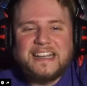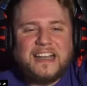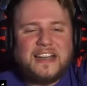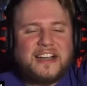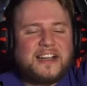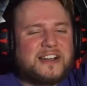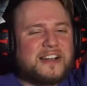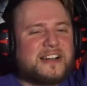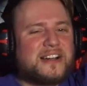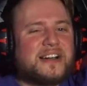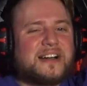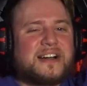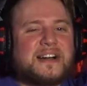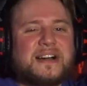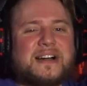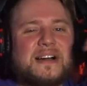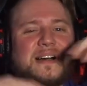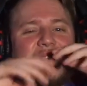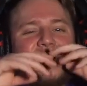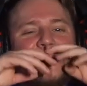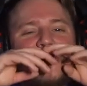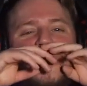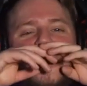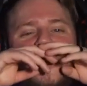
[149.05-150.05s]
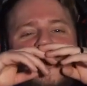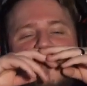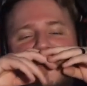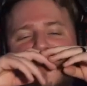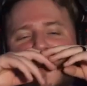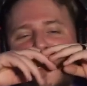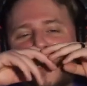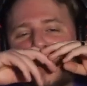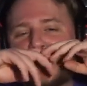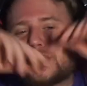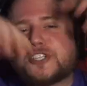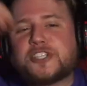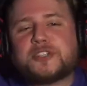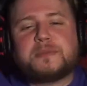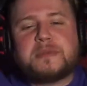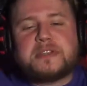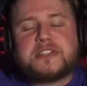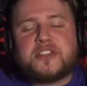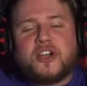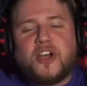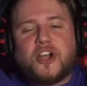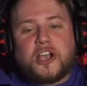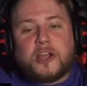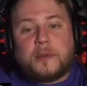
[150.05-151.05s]
The whole video is just me
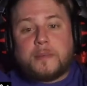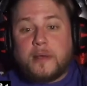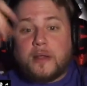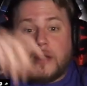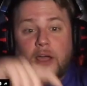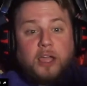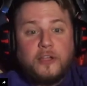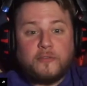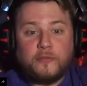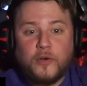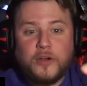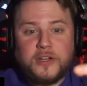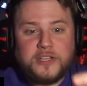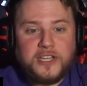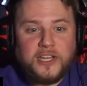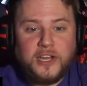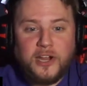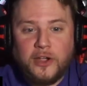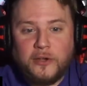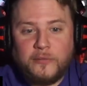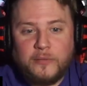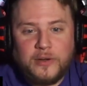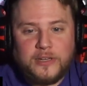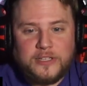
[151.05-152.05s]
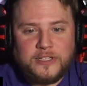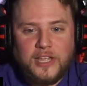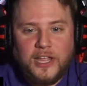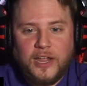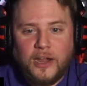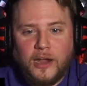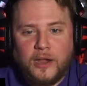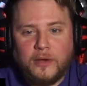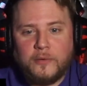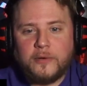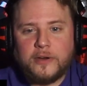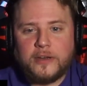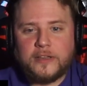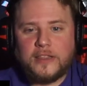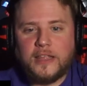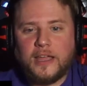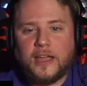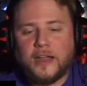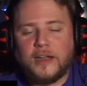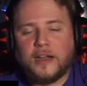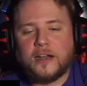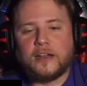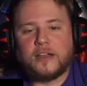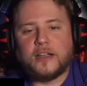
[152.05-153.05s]
talking about, I've worked here, I worked there, I worked
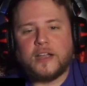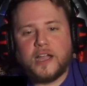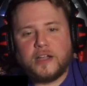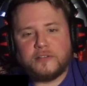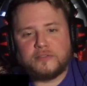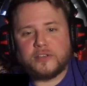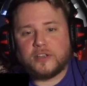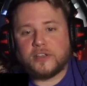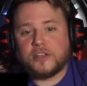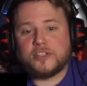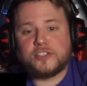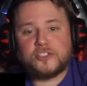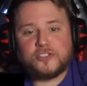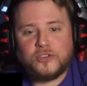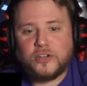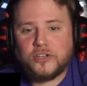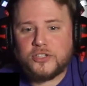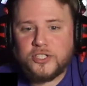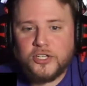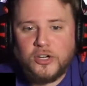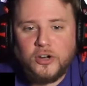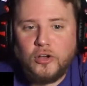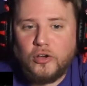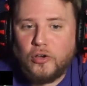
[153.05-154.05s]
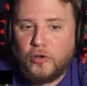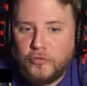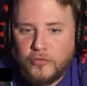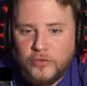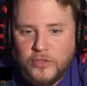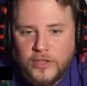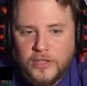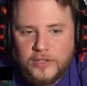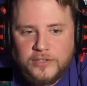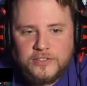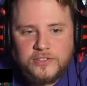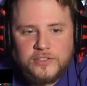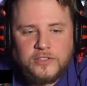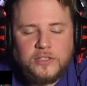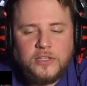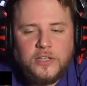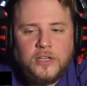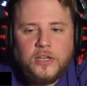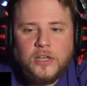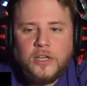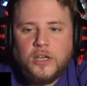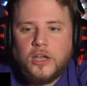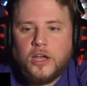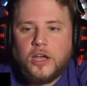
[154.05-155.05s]
there. I've done construction all over this.
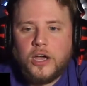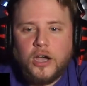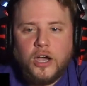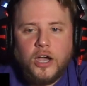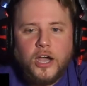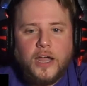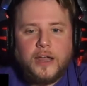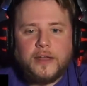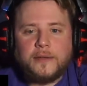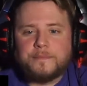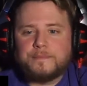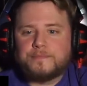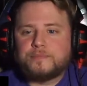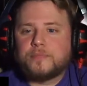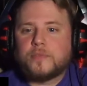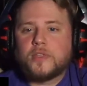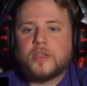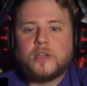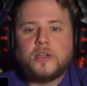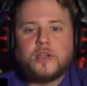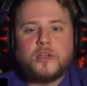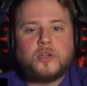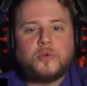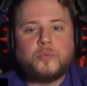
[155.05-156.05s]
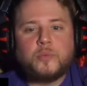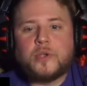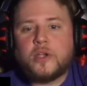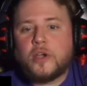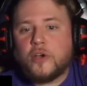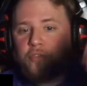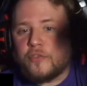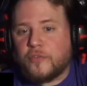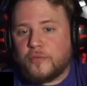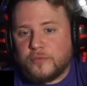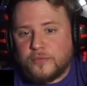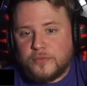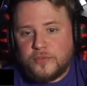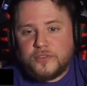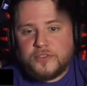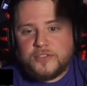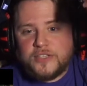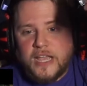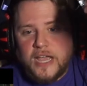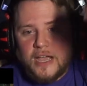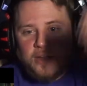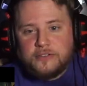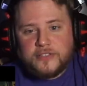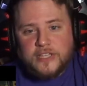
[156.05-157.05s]
All right. We go from
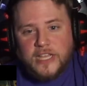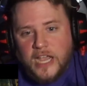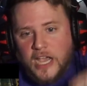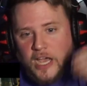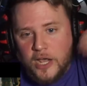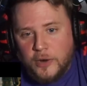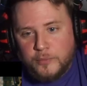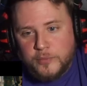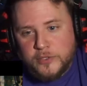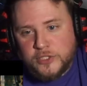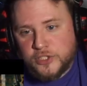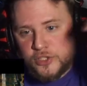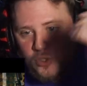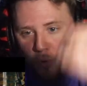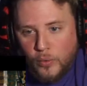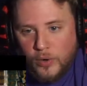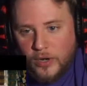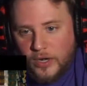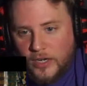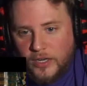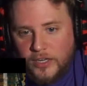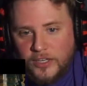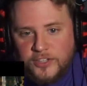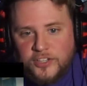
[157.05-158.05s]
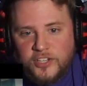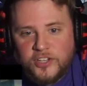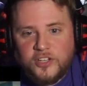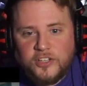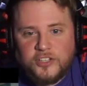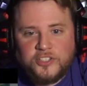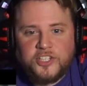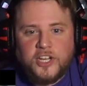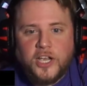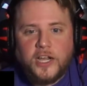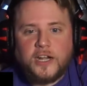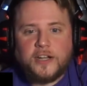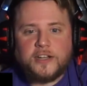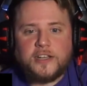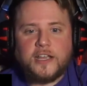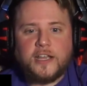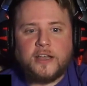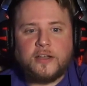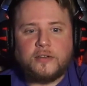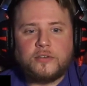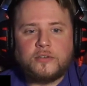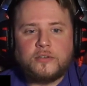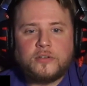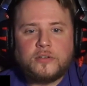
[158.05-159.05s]
downtown. We zone into
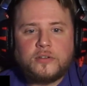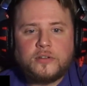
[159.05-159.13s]
Chinatown.